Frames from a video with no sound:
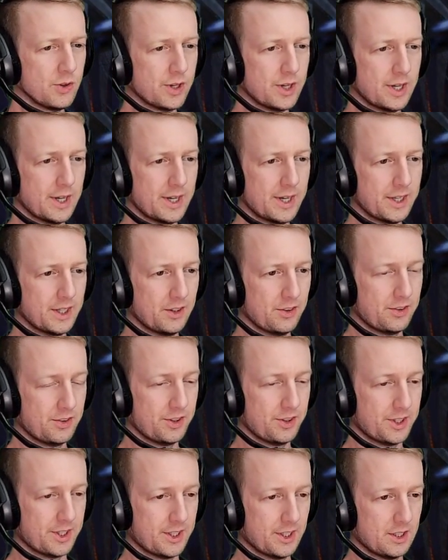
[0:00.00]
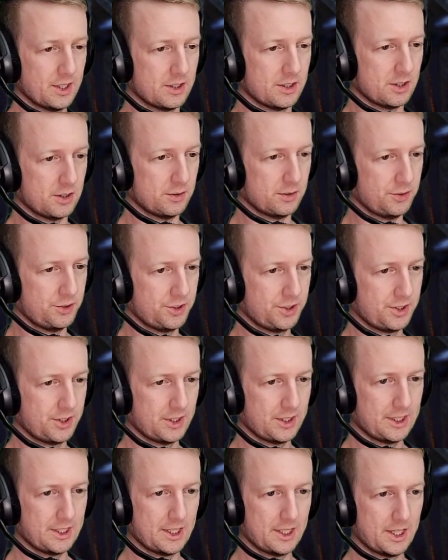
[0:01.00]
Okay, against the Dark Elves.
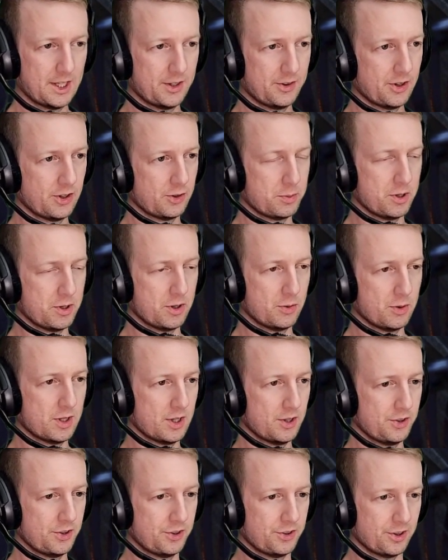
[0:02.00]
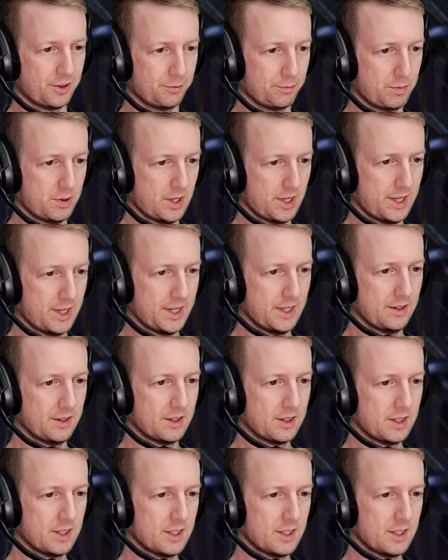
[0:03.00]
It's been a while since I've played.